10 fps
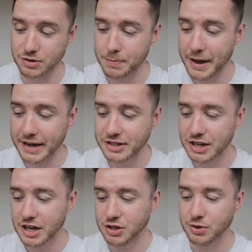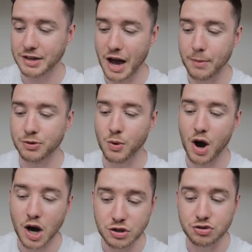on the page, you can get up to
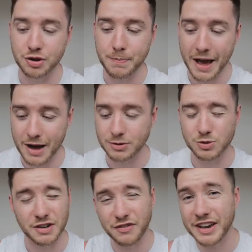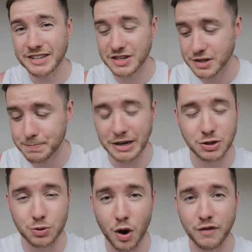£100, which I think is a
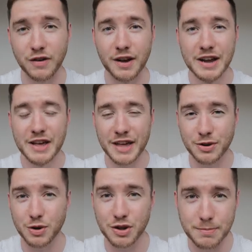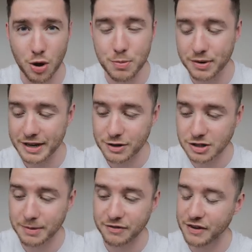special offer they're doing at the moment. It used
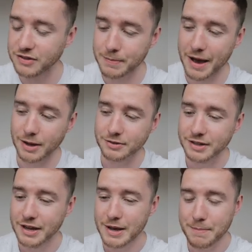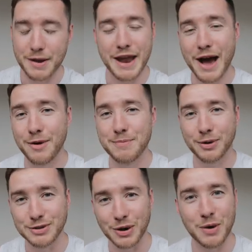to be £50, but now
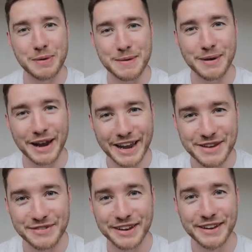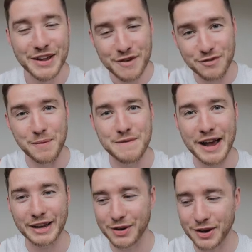because a lot of people are leaving from
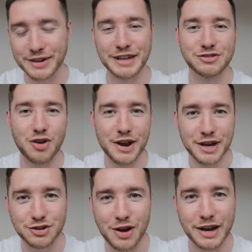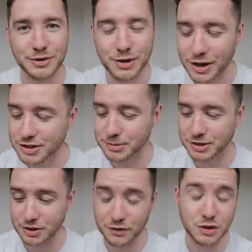Vanguard, they're trying to attract new
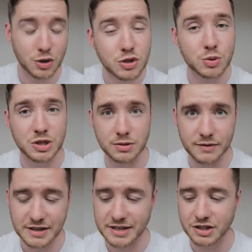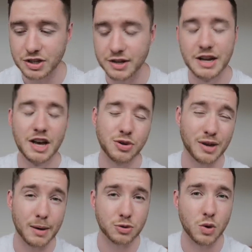customers. So if you do switch to InvestEngine, you can
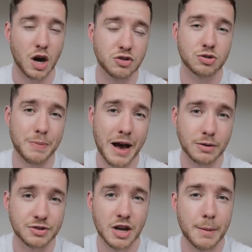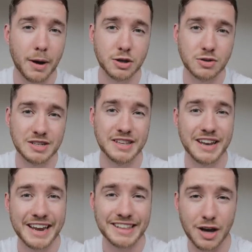get up to £100 by using the
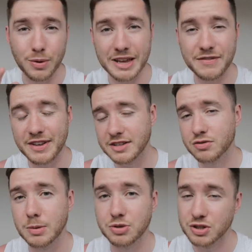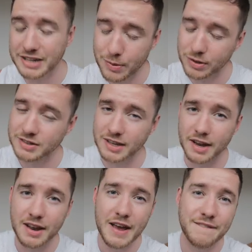link that I'll leave in the description. And once
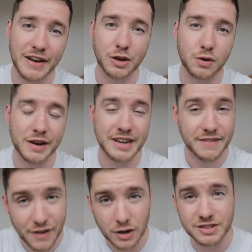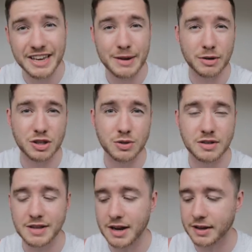again, thank you in advance, anyone that
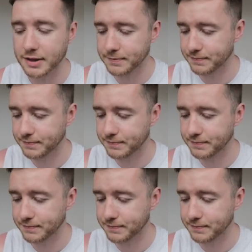uses that link.